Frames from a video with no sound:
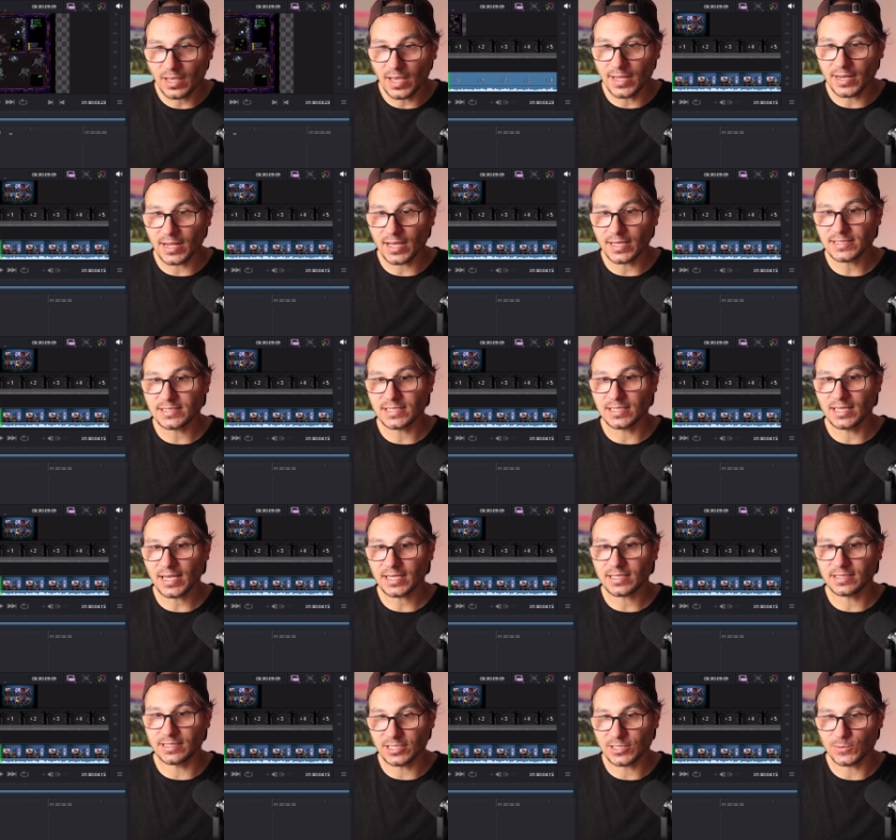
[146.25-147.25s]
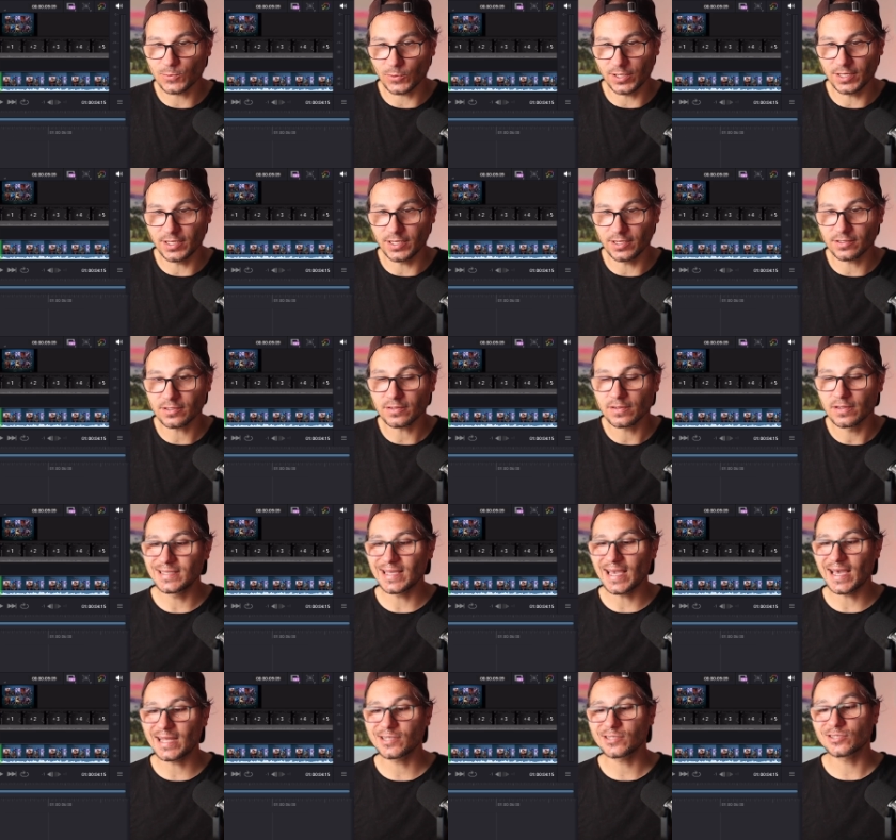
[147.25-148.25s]
and I select this one here,
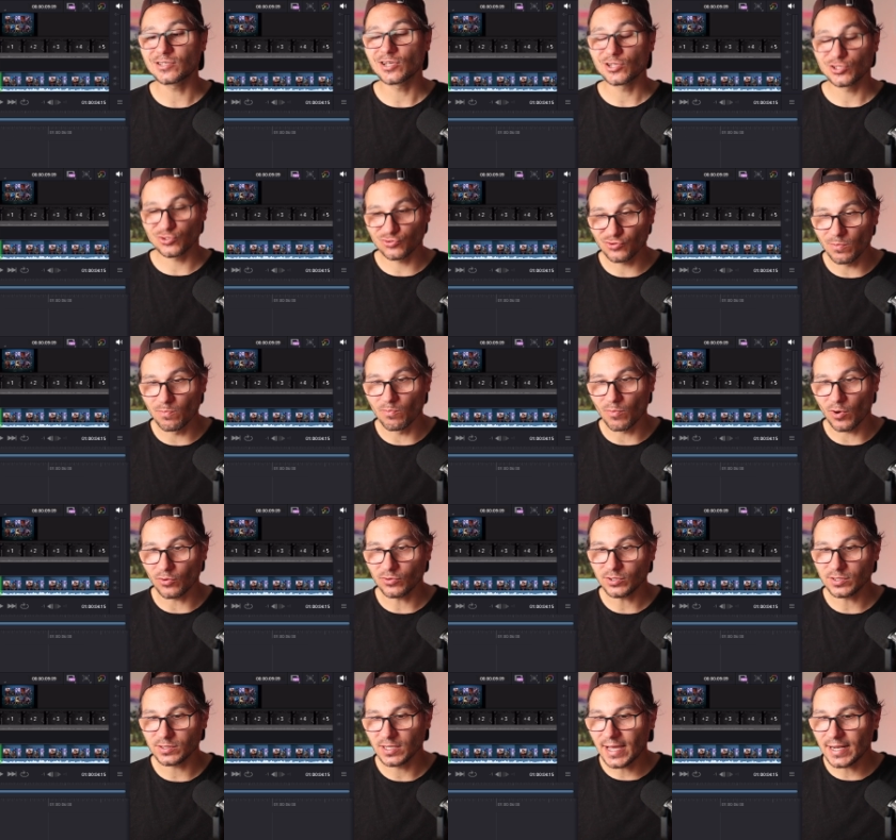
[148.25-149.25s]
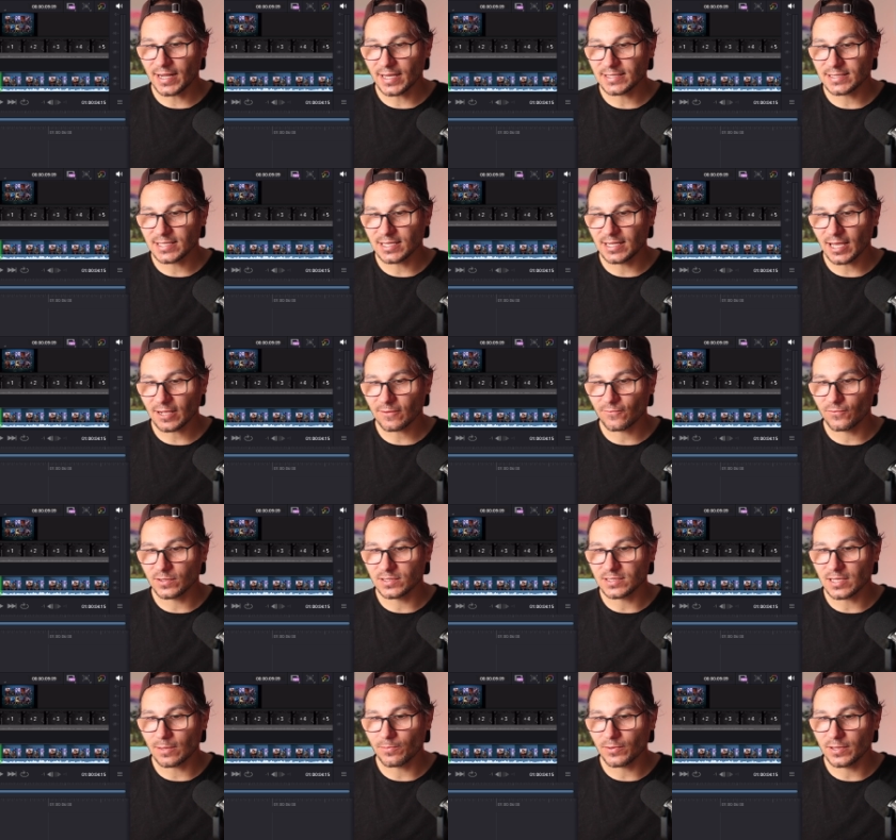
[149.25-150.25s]
the edit trim mode, and I select, for
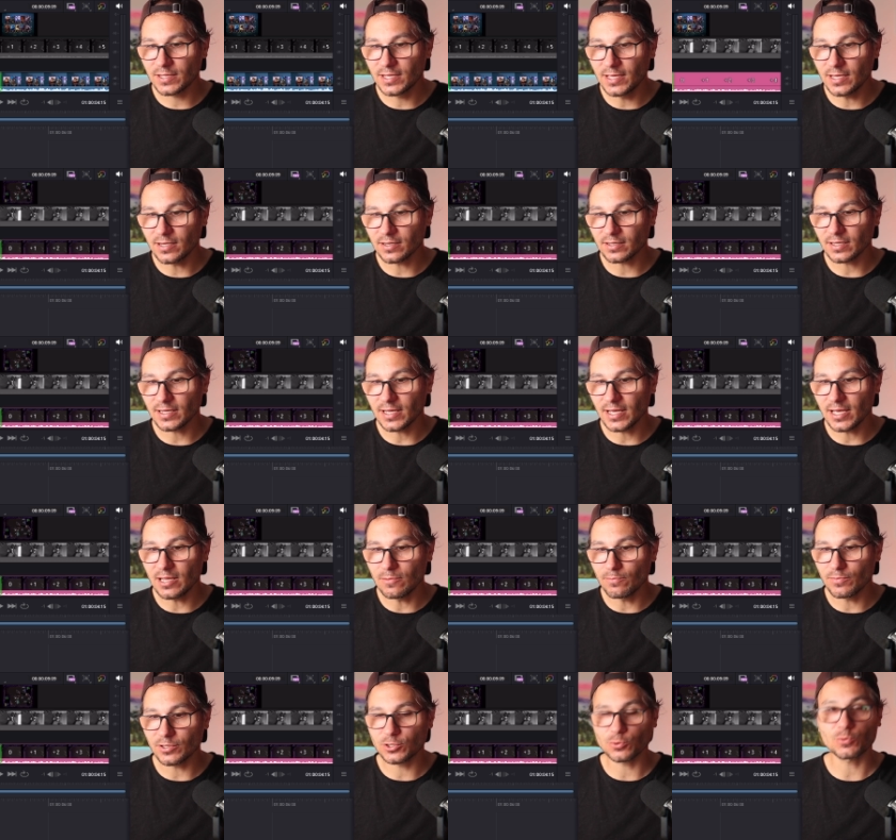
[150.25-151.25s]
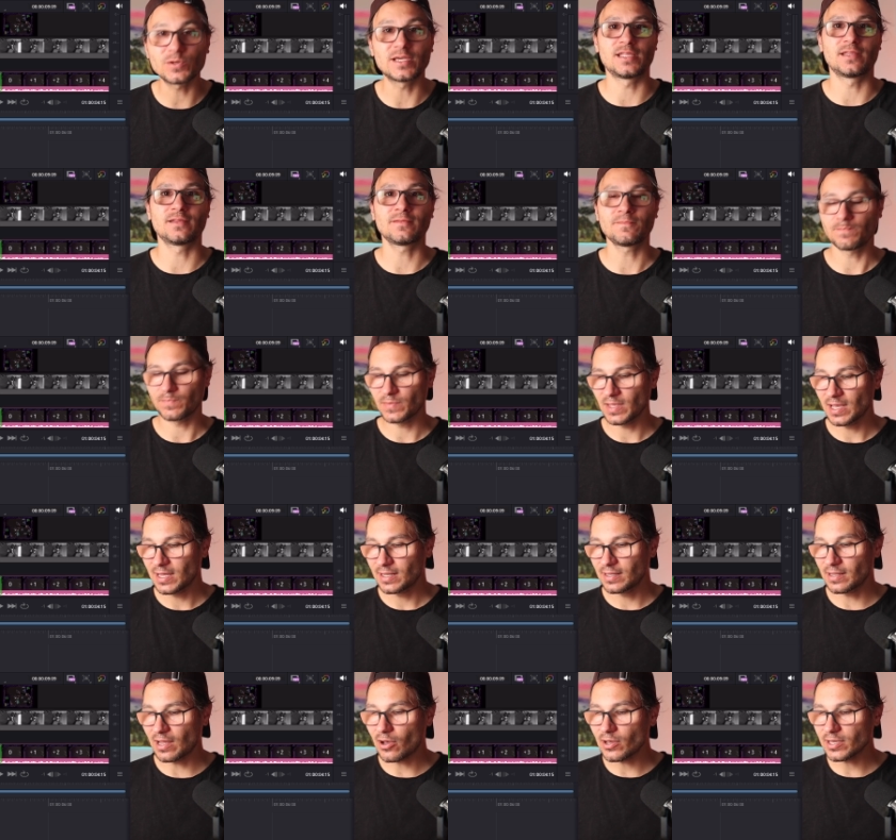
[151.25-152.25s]
example, here in between,
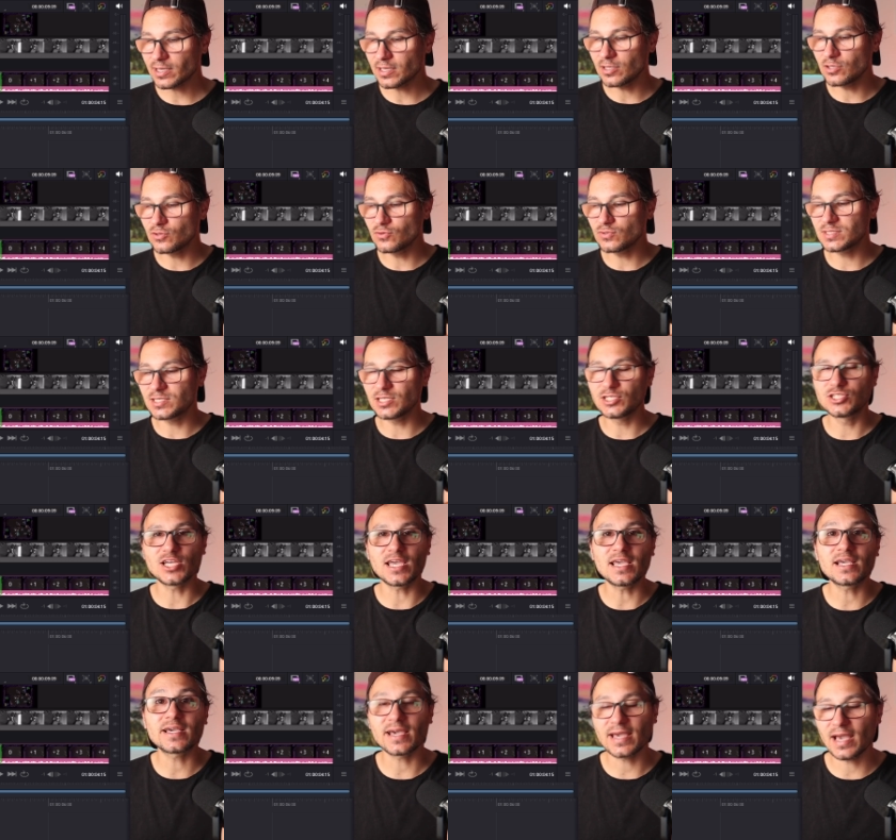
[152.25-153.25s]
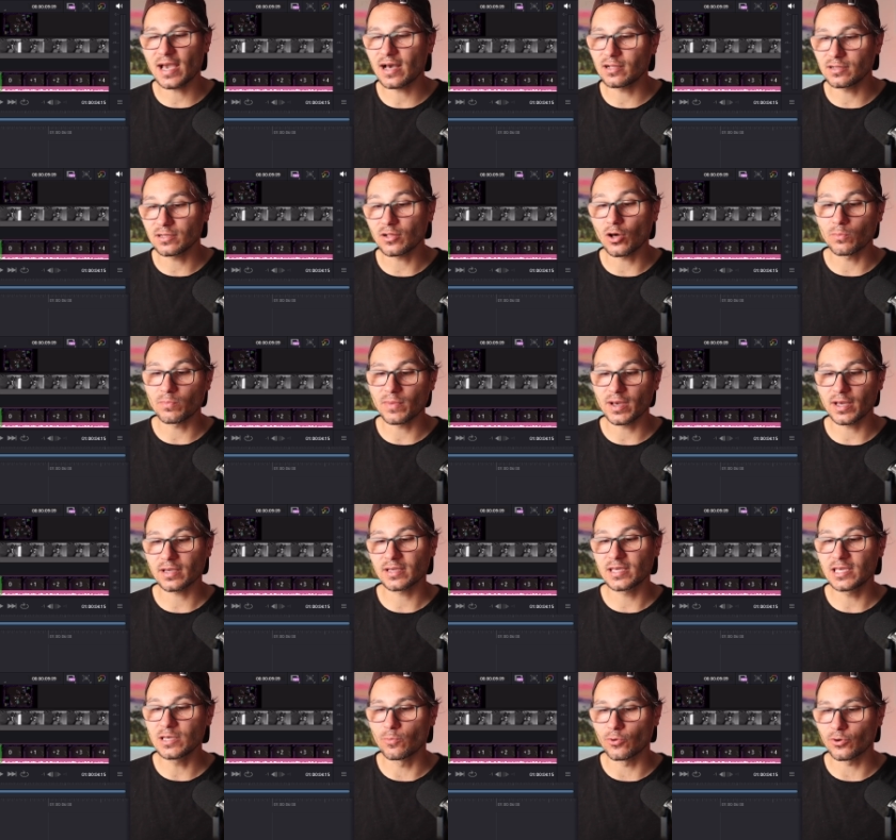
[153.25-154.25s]
now I can use the JKL on my
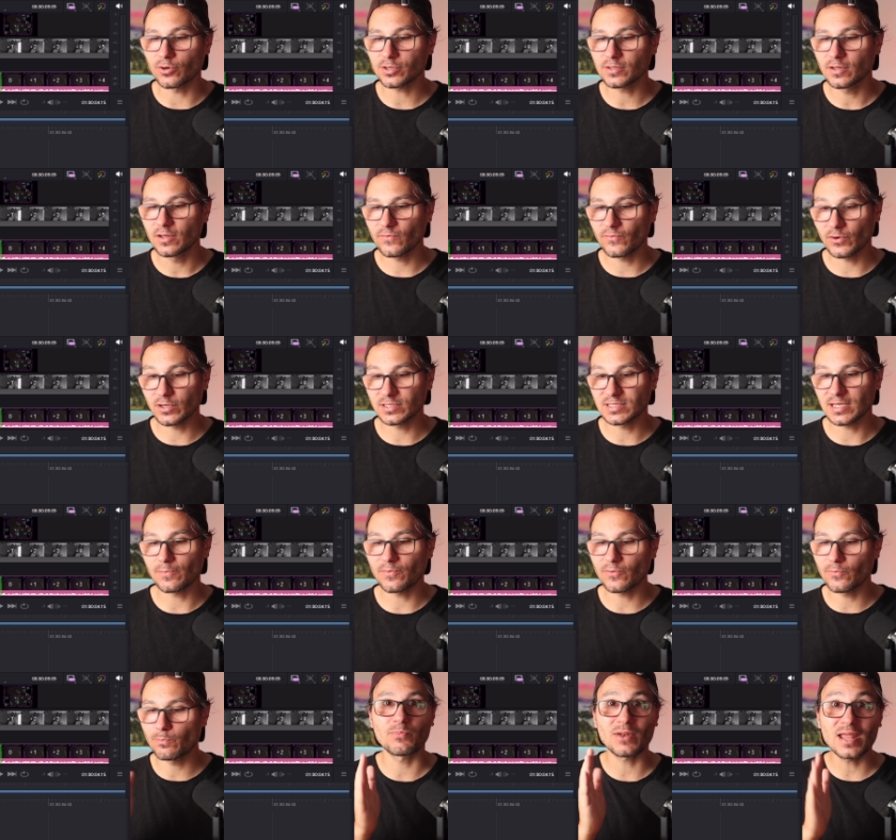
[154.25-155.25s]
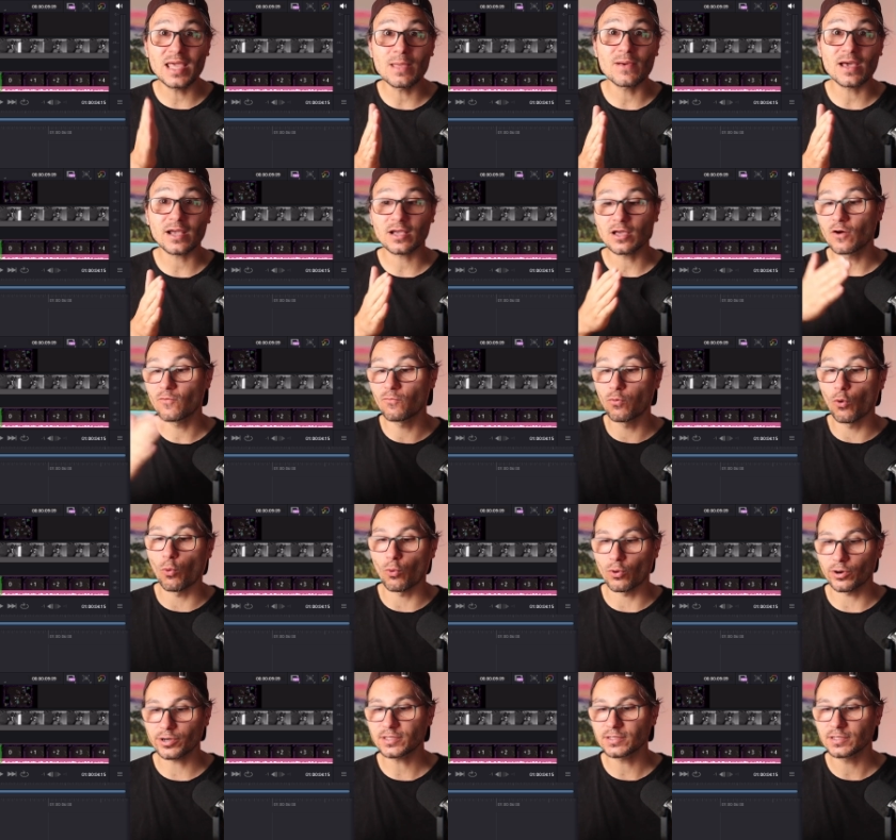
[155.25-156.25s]
keyboard, for example, playback
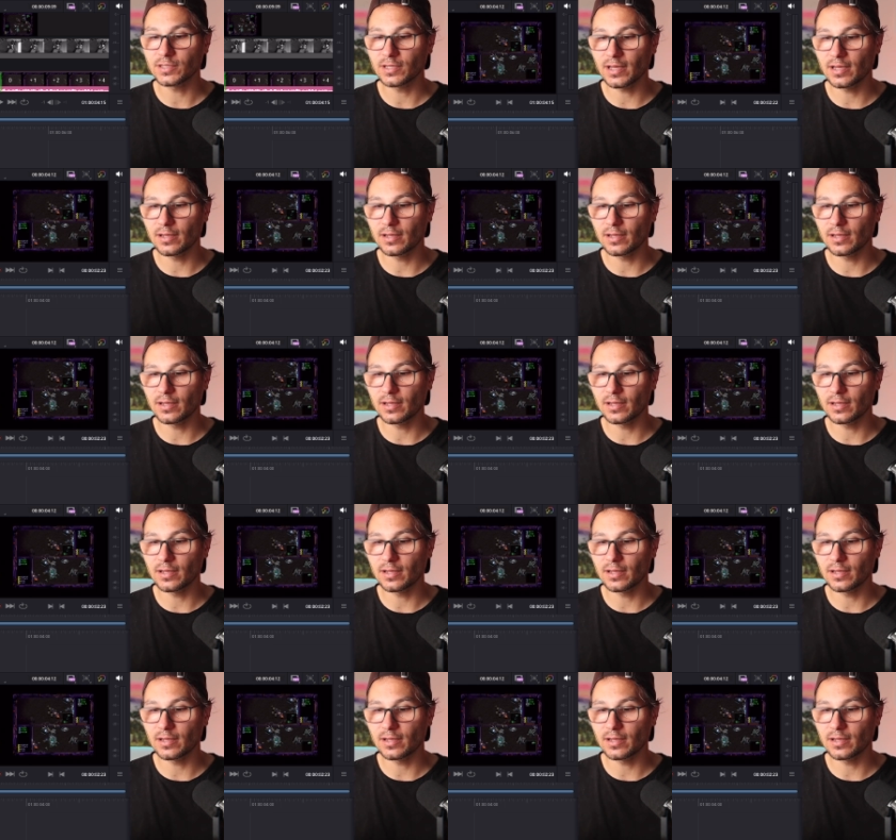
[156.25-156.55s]
forward.